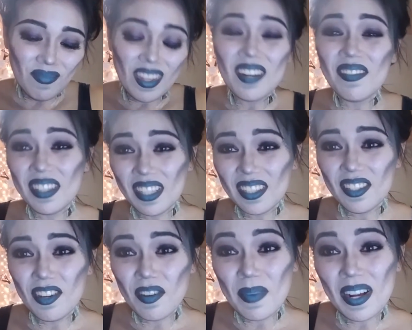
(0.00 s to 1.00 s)
if this gets in
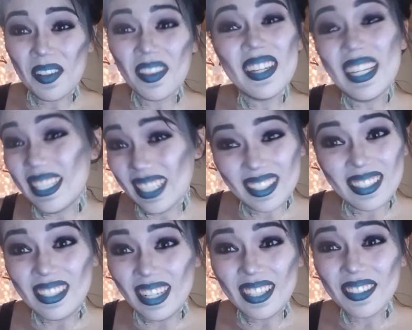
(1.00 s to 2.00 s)
your mouth, it doesn't
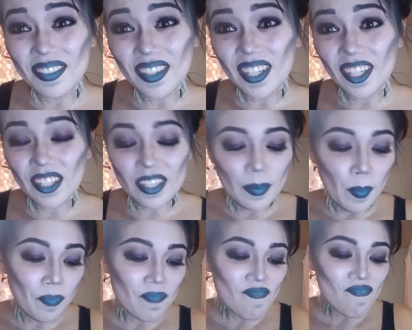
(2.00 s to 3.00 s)
taste very good.
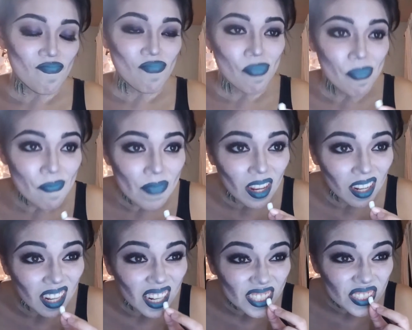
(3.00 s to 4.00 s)

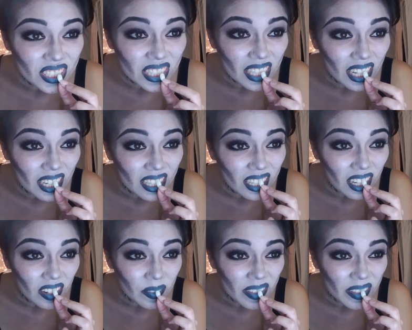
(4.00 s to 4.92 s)
Just as a heads up.